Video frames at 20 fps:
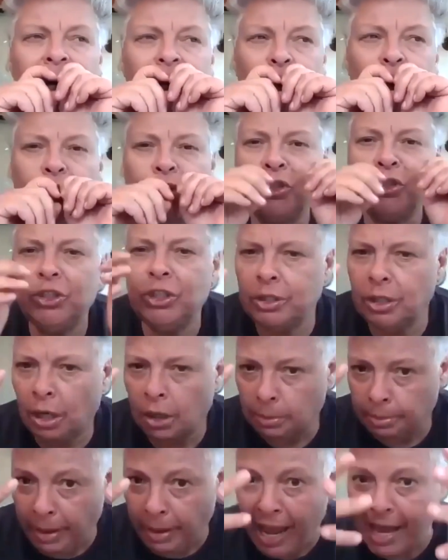which is
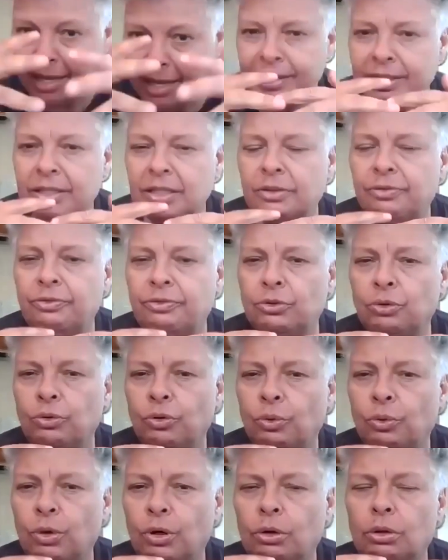our mask to
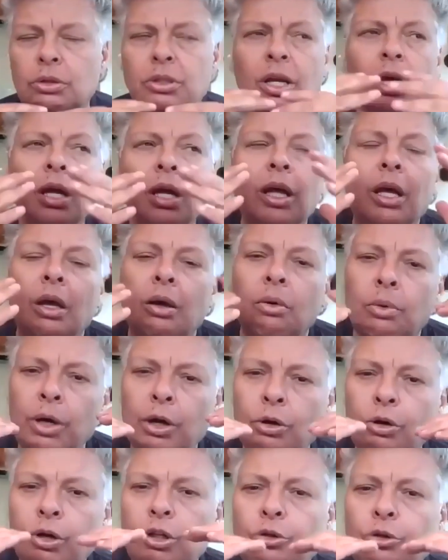the world,
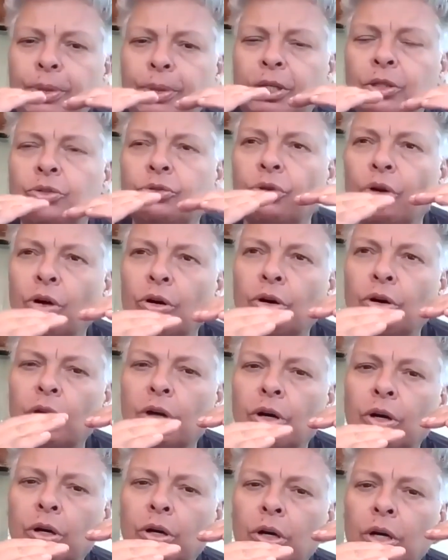we're going to be
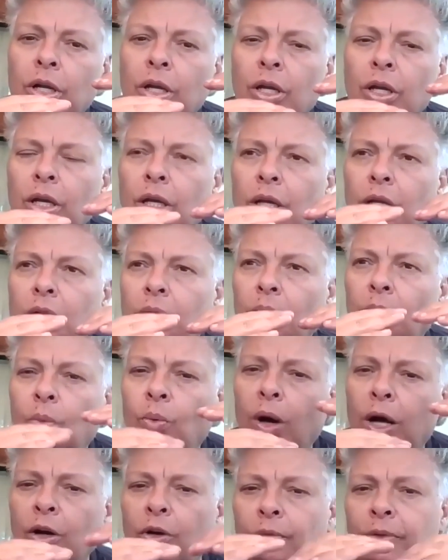stronger in
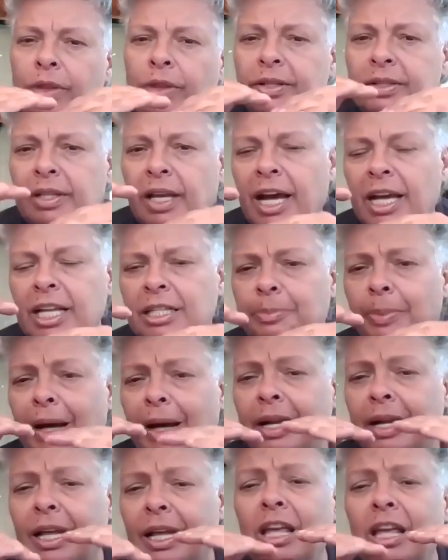one of the sides.
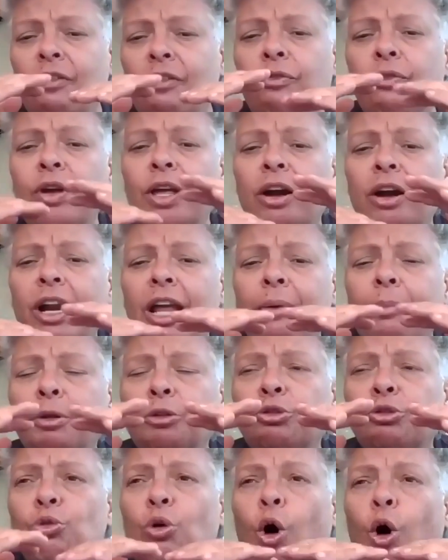But if we are able
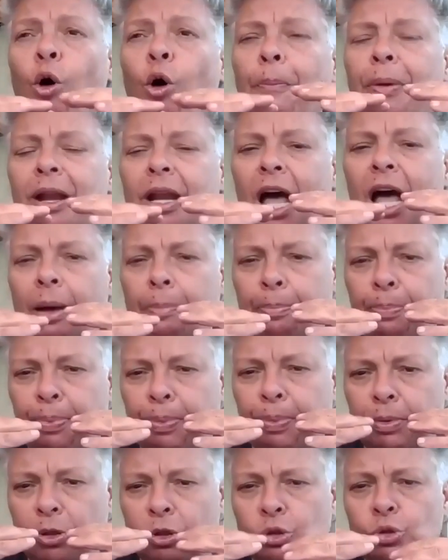to open up
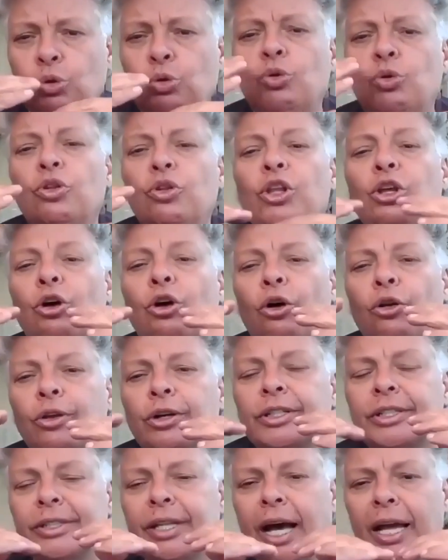to the
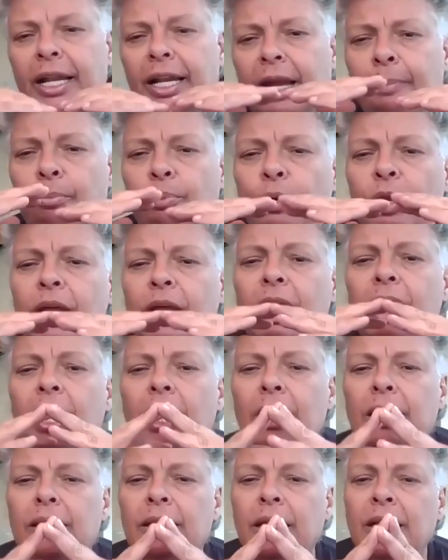other side and bring
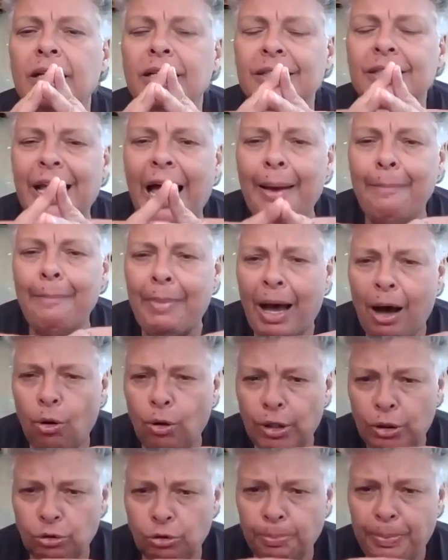it somehow
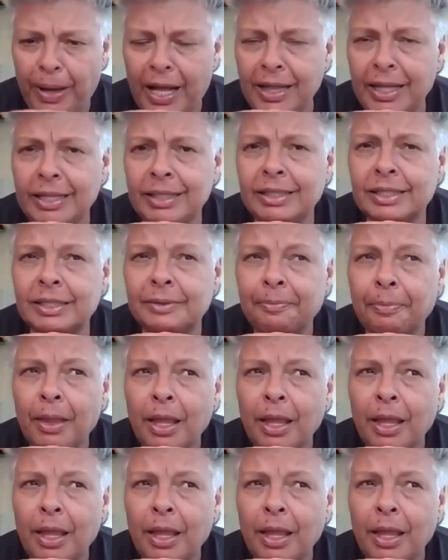into balance,